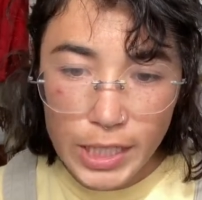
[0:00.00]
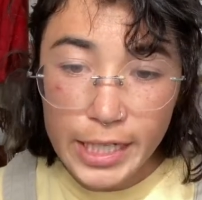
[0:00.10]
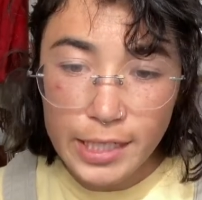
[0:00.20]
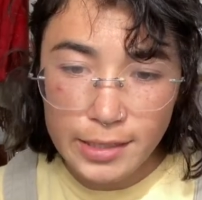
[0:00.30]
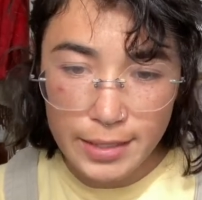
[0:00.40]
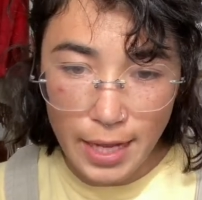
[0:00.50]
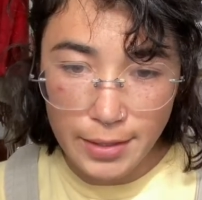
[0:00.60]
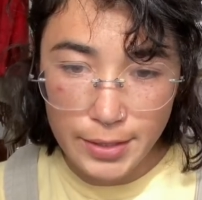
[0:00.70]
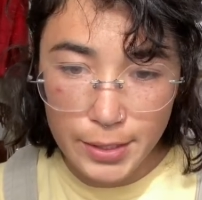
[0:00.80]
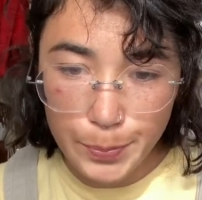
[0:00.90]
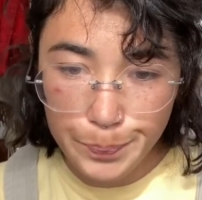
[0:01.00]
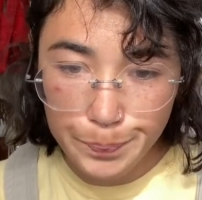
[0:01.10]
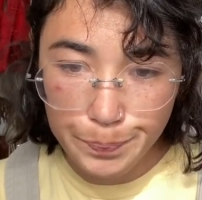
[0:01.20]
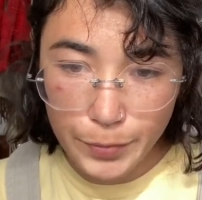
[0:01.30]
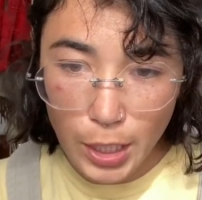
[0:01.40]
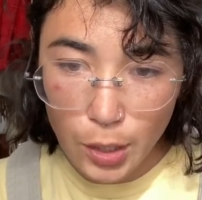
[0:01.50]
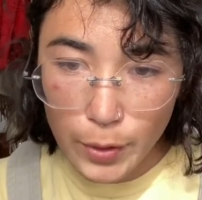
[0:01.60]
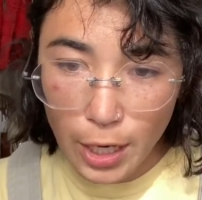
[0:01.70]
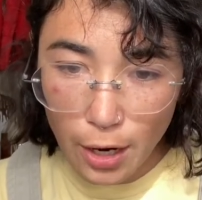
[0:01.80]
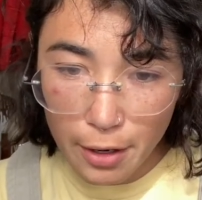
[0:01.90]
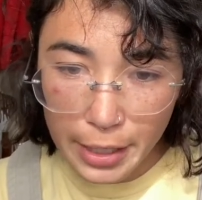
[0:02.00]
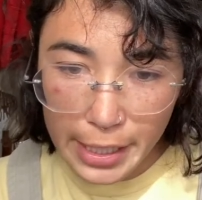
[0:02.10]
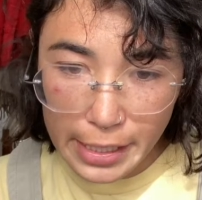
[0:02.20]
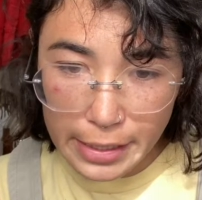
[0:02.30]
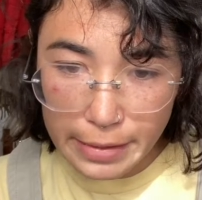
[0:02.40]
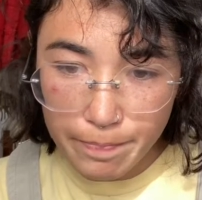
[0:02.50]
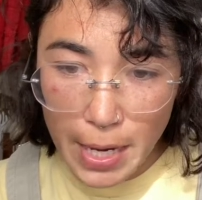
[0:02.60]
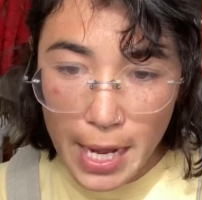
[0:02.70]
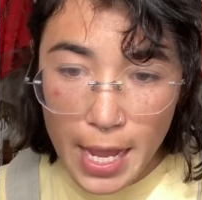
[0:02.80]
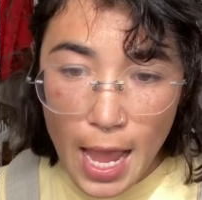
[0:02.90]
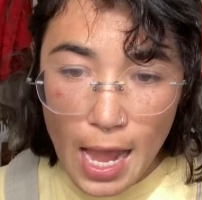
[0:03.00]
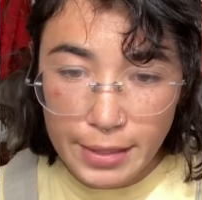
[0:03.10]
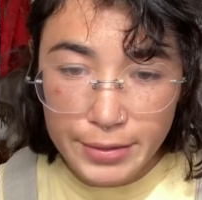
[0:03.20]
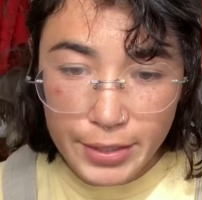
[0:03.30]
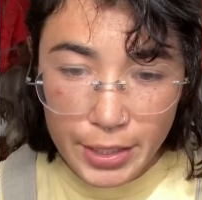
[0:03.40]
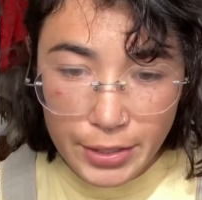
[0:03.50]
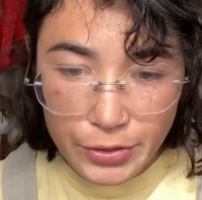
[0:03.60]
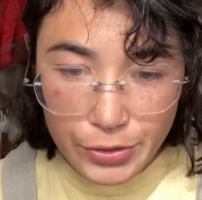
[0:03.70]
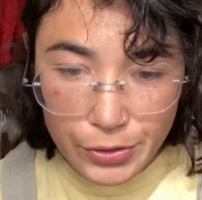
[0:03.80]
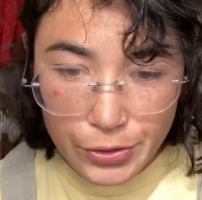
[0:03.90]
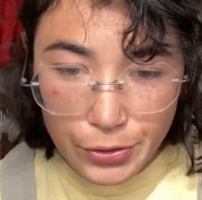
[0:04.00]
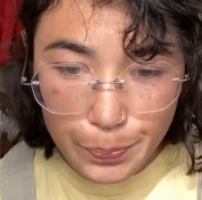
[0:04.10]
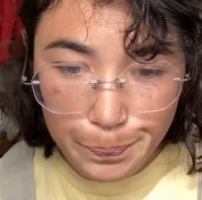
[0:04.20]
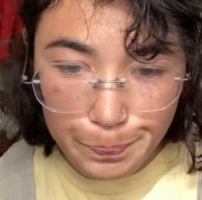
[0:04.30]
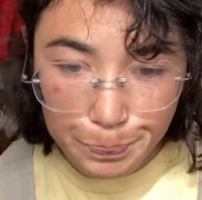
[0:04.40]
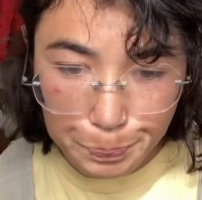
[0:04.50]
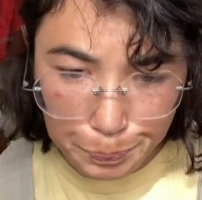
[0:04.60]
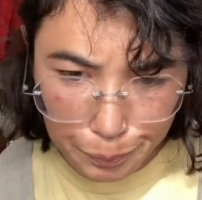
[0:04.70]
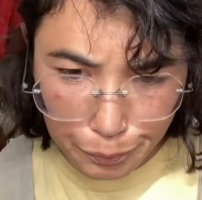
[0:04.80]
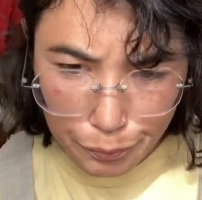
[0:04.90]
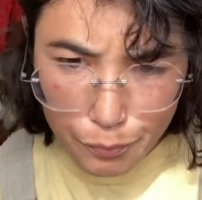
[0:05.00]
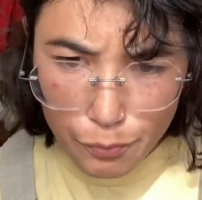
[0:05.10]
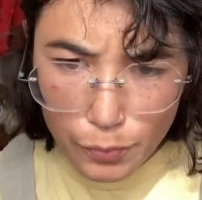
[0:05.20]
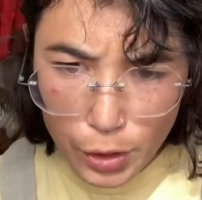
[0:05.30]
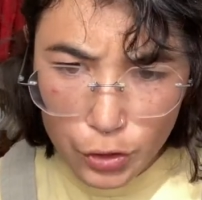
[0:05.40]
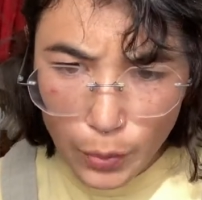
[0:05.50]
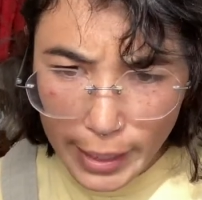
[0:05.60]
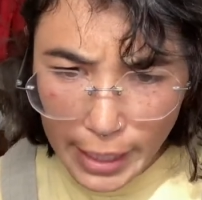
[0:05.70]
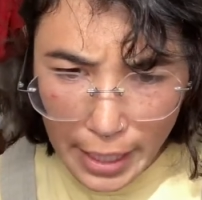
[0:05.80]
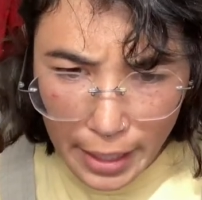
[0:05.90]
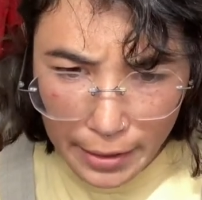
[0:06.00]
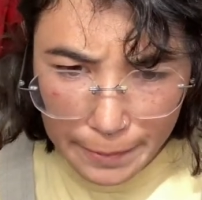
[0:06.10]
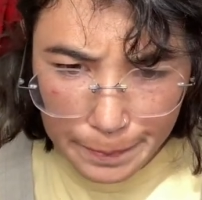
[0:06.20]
it says, here we are in Exodus 28,